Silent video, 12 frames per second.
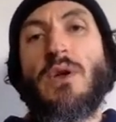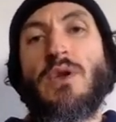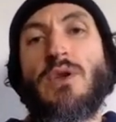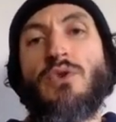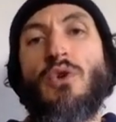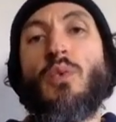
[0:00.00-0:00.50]

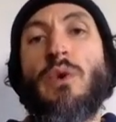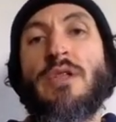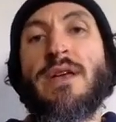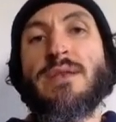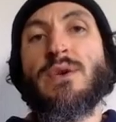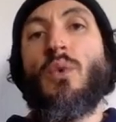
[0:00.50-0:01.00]
you're
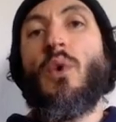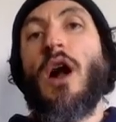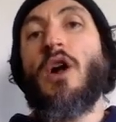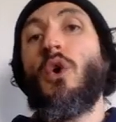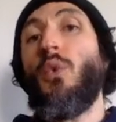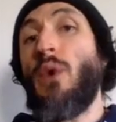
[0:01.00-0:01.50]
willing to
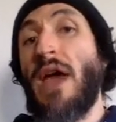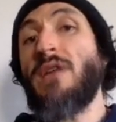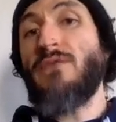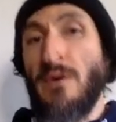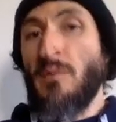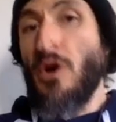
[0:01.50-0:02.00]
walk away
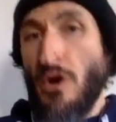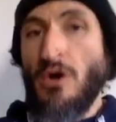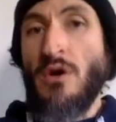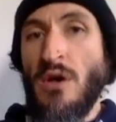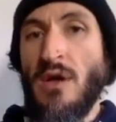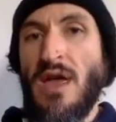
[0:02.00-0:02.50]
from her